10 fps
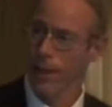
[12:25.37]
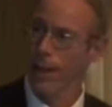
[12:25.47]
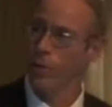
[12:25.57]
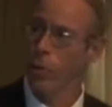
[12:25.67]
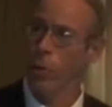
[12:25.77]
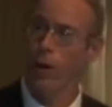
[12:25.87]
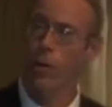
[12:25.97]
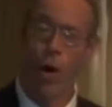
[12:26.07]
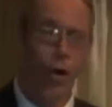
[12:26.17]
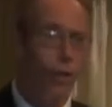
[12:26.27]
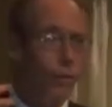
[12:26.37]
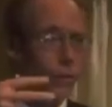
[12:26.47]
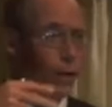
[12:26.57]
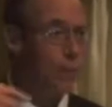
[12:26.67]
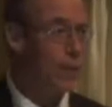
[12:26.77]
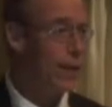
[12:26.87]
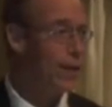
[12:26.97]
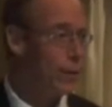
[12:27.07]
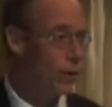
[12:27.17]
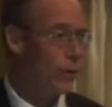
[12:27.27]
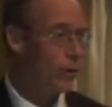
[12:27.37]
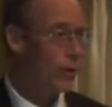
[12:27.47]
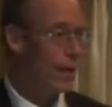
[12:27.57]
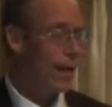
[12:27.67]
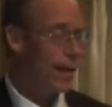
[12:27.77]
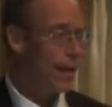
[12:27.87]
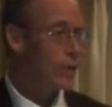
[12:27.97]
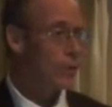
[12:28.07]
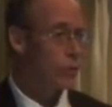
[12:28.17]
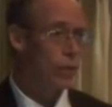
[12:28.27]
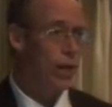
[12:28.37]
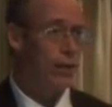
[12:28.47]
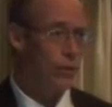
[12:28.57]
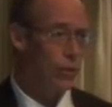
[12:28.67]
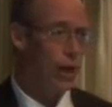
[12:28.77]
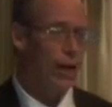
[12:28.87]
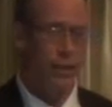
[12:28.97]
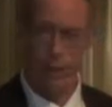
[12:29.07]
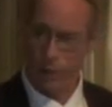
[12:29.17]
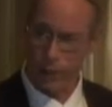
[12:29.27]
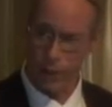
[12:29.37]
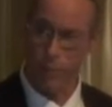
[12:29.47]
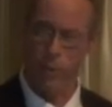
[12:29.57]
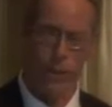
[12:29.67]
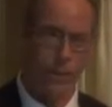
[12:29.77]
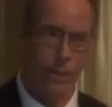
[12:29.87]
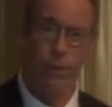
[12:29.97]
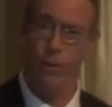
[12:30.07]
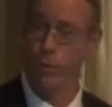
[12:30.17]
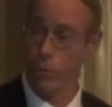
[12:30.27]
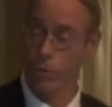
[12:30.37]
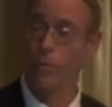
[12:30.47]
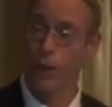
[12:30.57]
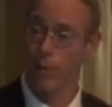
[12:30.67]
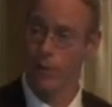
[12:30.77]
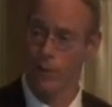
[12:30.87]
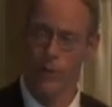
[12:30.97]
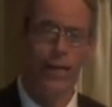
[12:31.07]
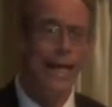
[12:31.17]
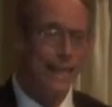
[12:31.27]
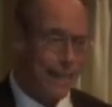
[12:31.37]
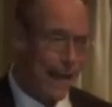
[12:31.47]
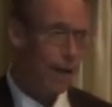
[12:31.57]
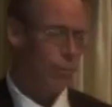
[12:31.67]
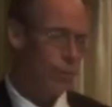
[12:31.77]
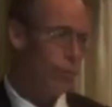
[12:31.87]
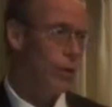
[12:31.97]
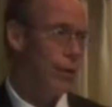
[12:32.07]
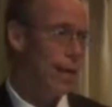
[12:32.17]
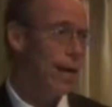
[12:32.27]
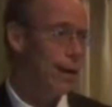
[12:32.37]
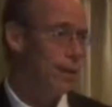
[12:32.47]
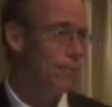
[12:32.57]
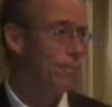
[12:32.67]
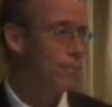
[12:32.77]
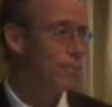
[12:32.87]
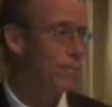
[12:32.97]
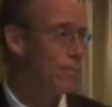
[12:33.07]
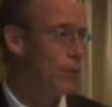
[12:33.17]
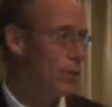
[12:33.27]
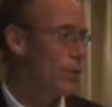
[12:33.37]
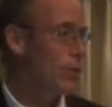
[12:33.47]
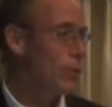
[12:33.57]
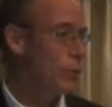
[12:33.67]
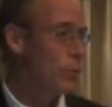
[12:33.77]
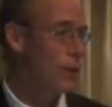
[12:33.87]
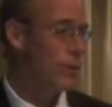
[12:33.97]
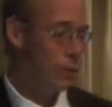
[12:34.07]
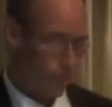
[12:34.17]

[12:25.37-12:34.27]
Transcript: And so why don't all of us come together and exercise our God-given liberties and tell the truth about this? That was really how the Disclosure Project